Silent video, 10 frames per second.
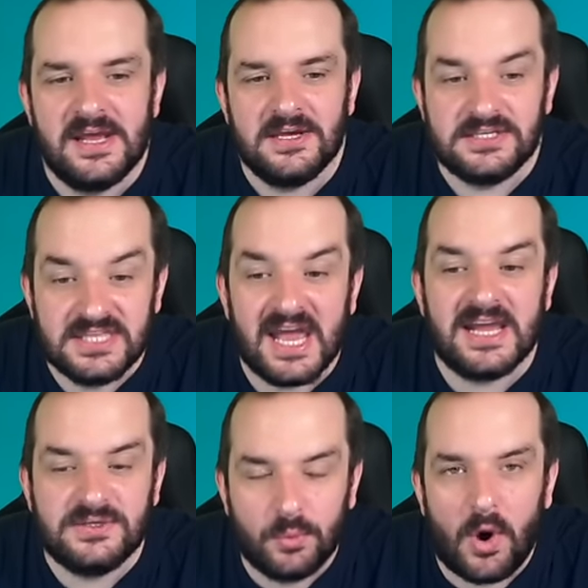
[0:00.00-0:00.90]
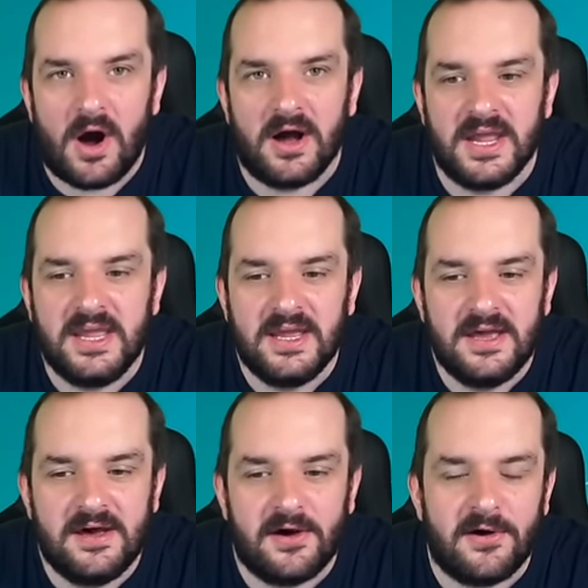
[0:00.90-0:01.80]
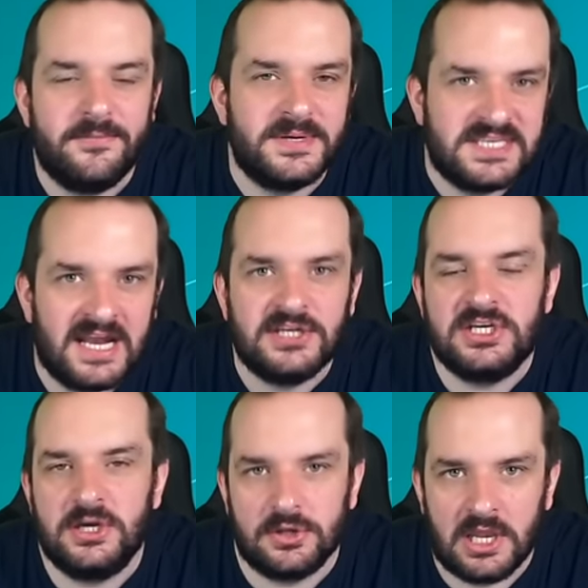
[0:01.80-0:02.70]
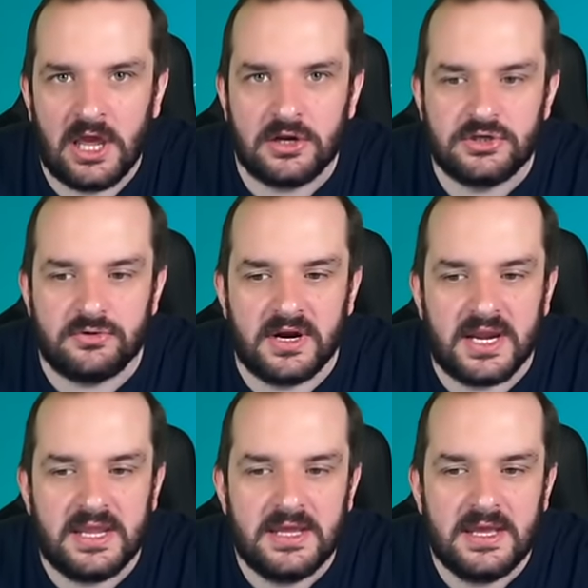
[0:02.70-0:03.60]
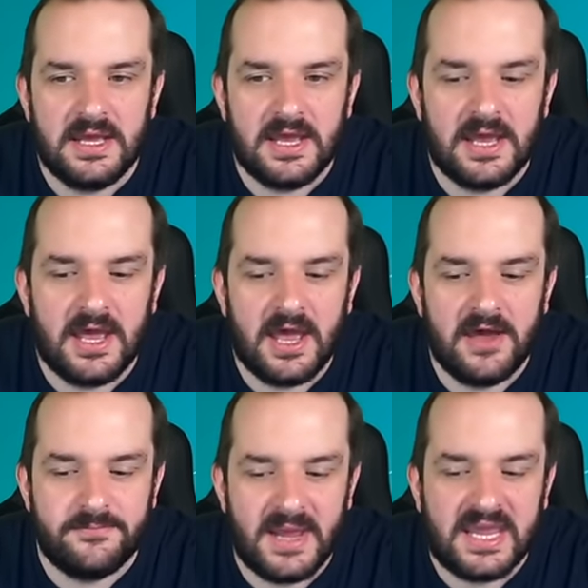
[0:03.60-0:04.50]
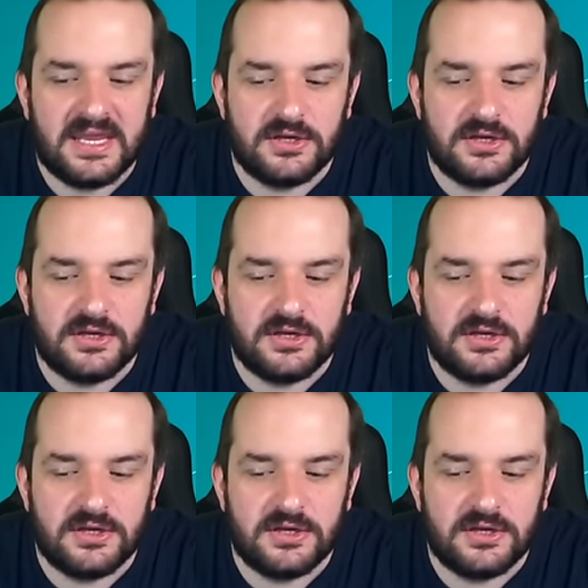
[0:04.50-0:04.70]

So that is why I've potentially got the luxury of making a